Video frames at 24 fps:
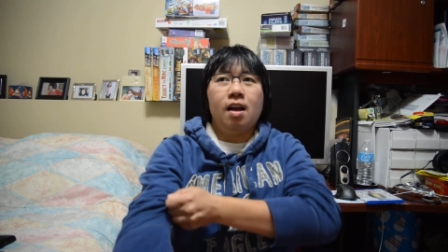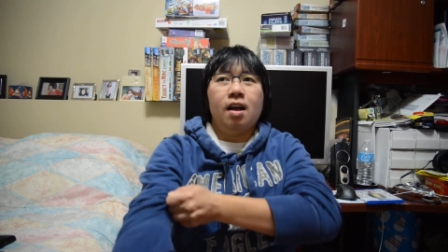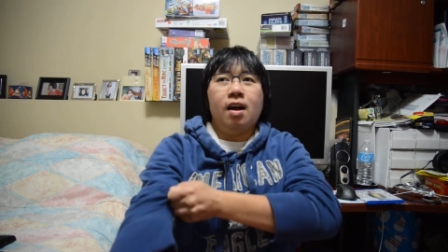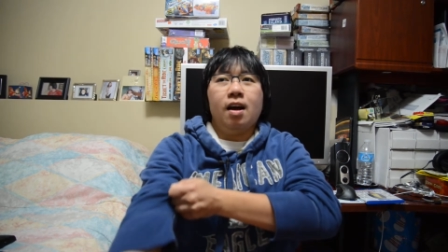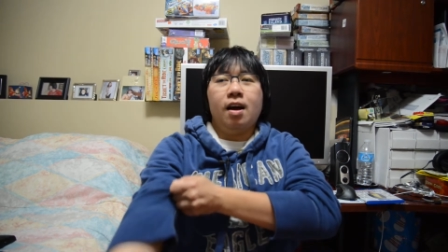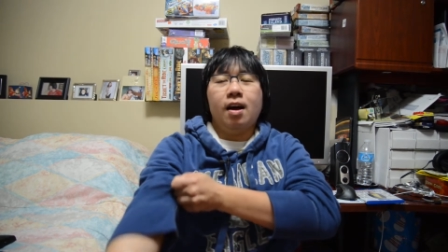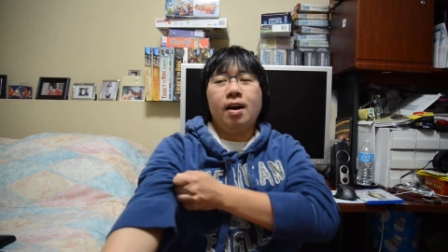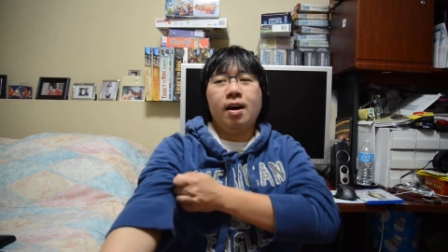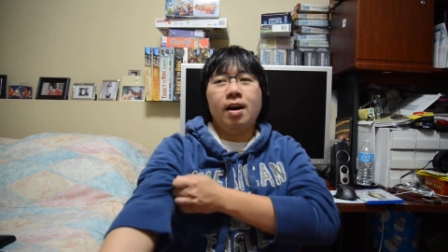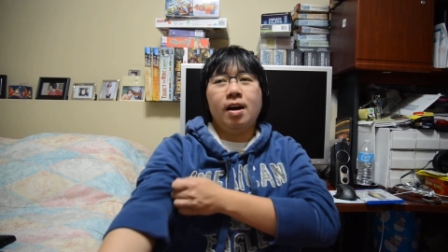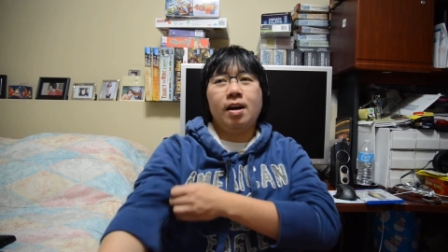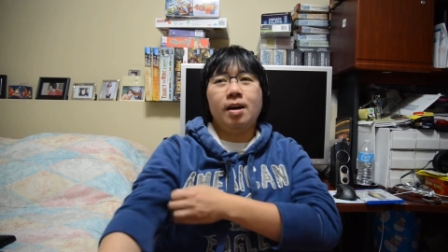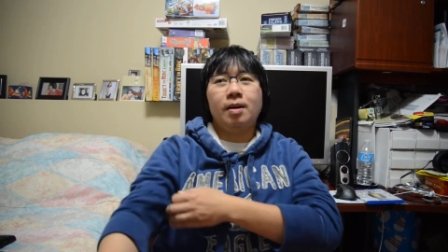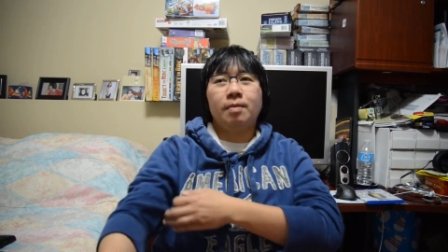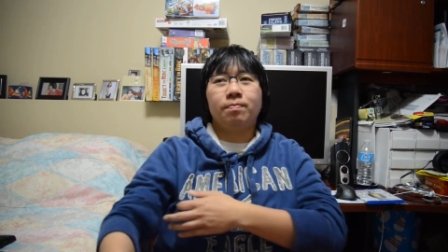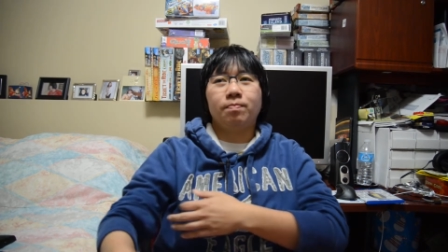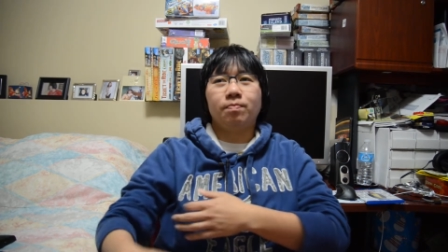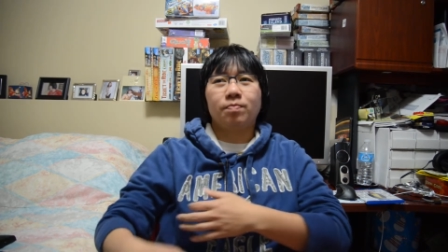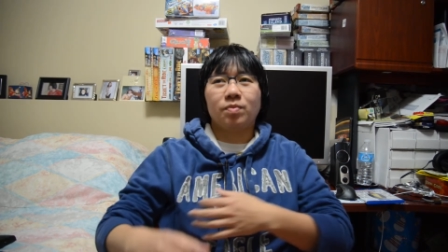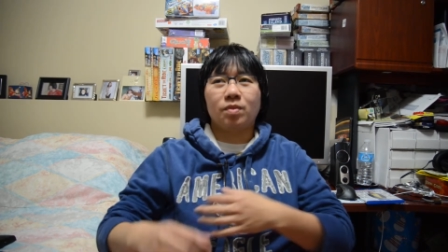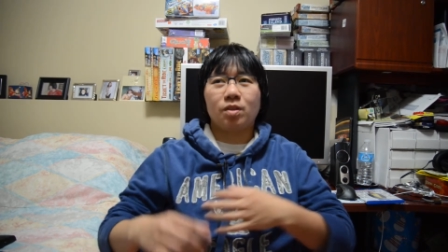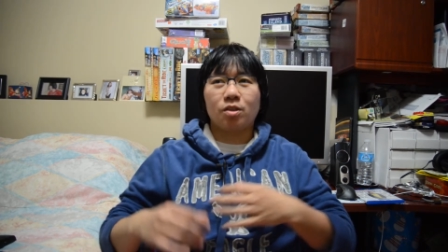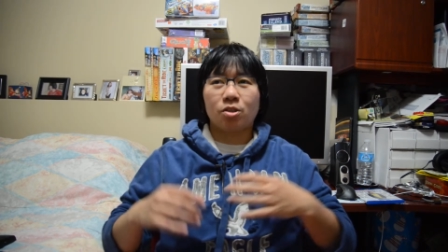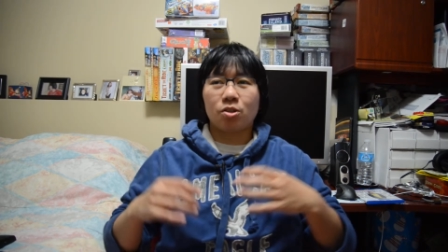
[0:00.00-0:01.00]

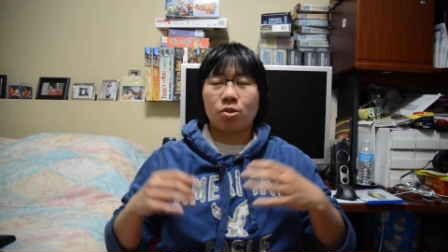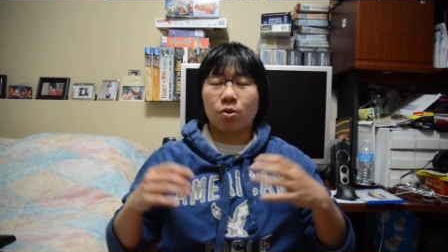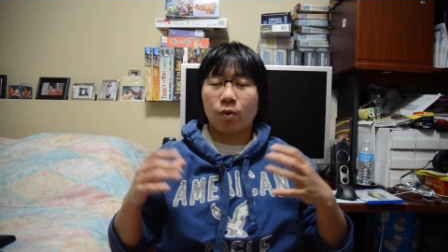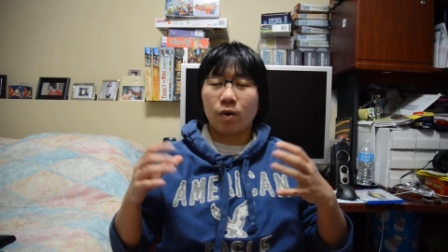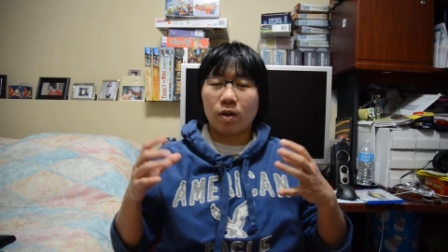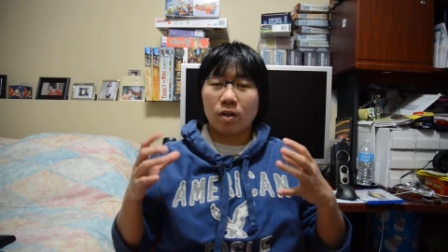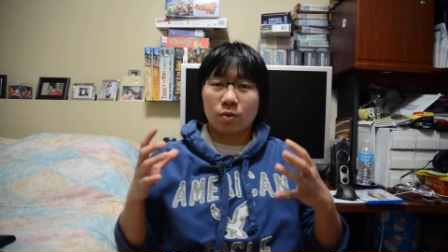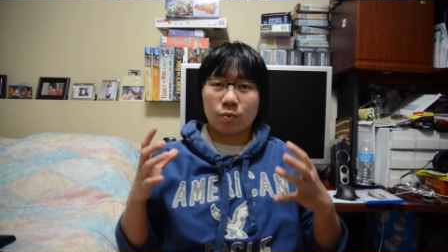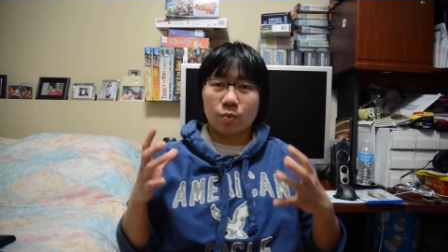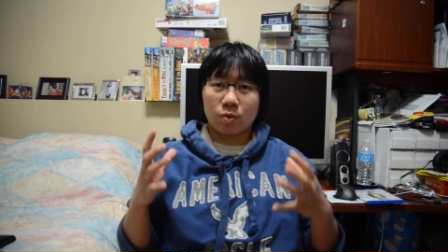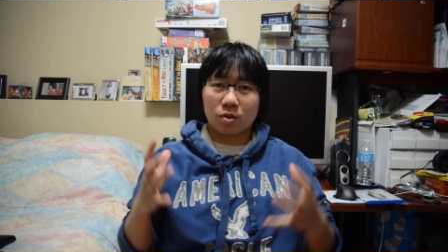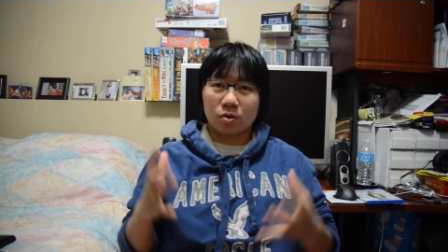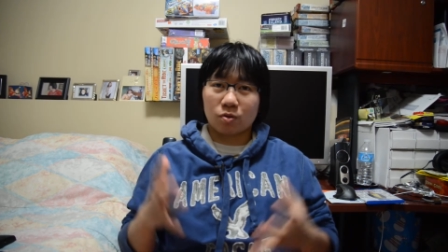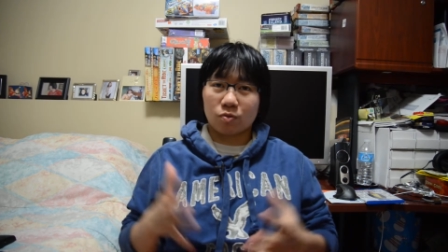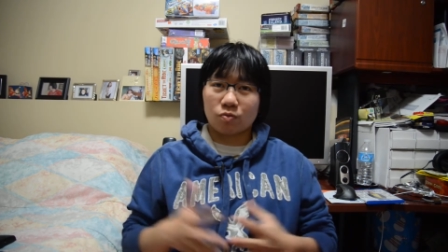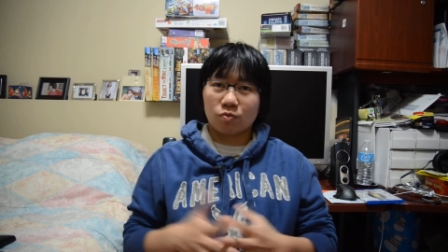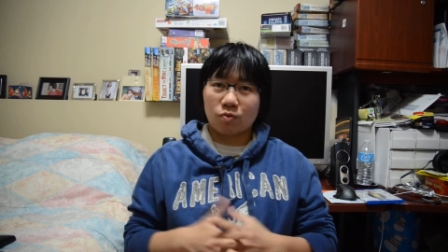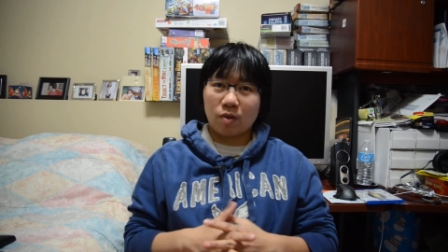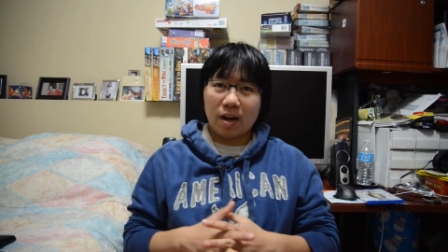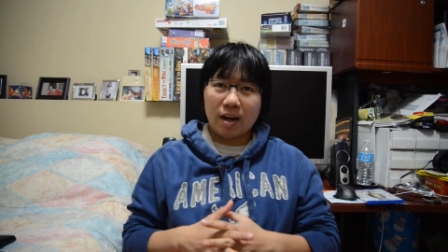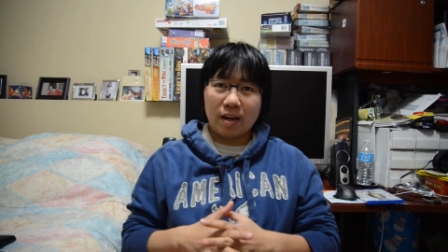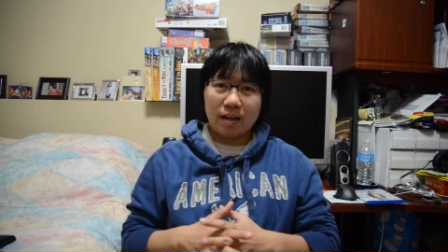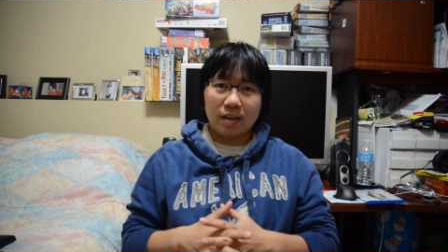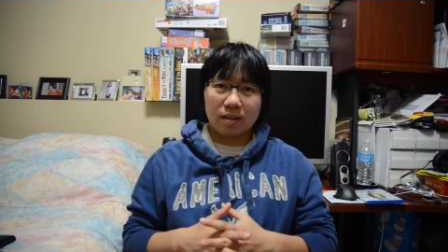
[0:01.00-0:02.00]
Um, the stories were
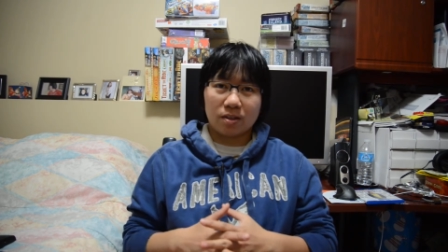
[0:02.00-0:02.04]
great.